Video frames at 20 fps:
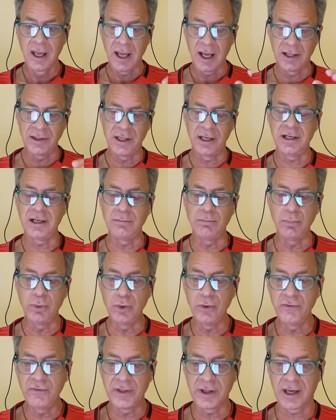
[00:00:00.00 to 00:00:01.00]
and then he'd
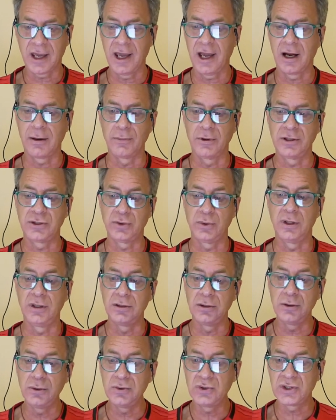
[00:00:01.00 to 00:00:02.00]
move the camera to a
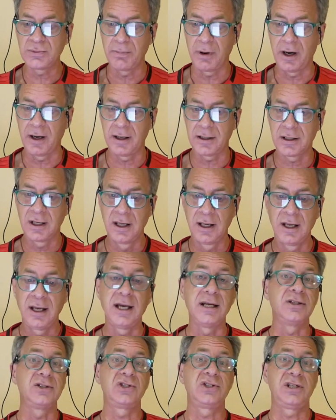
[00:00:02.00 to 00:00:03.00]
new spot
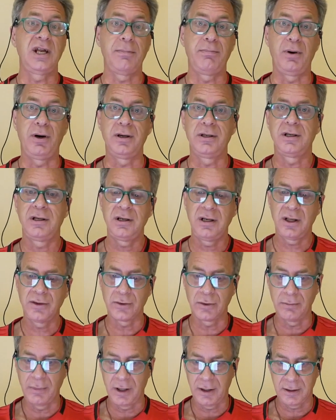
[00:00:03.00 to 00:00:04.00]
and step on
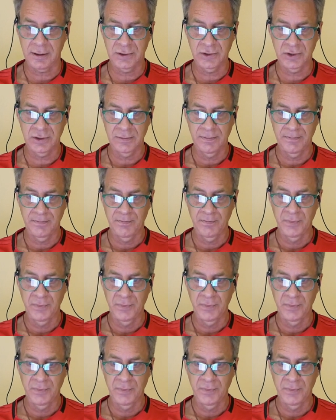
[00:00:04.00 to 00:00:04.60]
another box.